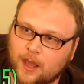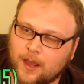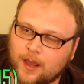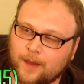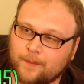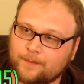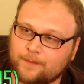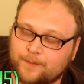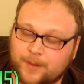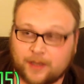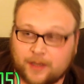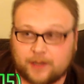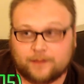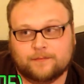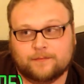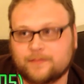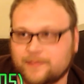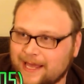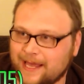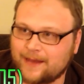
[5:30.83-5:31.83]

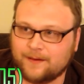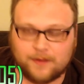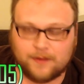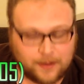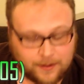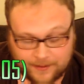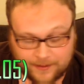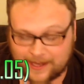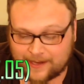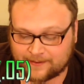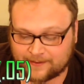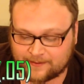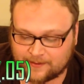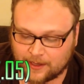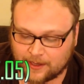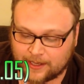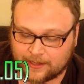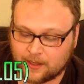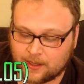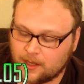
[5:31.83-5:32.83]
But that
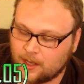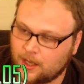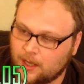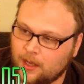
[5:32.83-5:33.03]
aside,